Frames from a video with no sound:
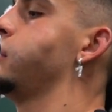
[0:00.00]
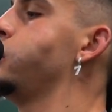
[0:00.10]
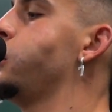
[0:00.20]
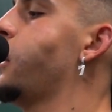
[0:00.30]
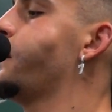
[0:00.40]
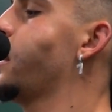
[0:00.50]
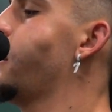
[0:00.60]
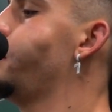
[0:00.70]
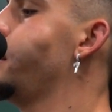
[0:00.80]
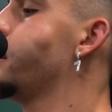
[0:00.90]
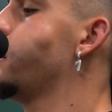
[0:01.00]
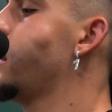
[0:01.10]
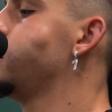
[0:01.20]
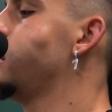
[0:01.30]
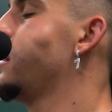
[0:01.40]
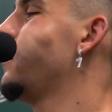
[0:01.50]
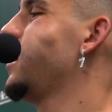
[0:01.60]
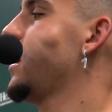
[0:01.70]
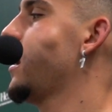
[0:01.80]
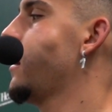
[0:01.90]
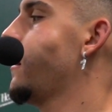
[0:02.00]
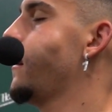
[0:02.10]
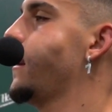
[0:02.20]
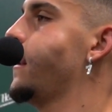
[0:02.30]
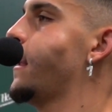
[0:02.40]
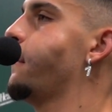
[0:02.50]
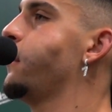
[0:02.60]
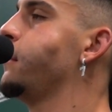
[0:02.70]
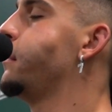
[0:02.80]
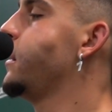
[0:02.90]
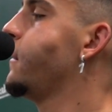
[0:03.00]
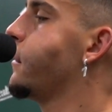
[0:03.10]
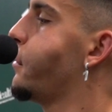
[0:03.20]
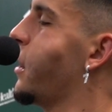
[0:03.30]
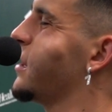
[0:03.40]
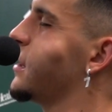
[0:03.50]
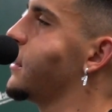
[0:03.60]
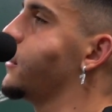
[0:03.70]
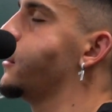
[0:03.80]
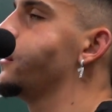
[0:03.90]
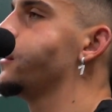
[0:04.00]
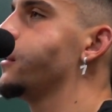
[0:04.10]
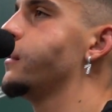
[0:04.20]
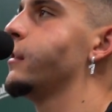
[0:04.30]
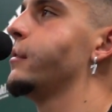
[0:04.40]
you have to have people around you that really care and that really believe in the process, you know, so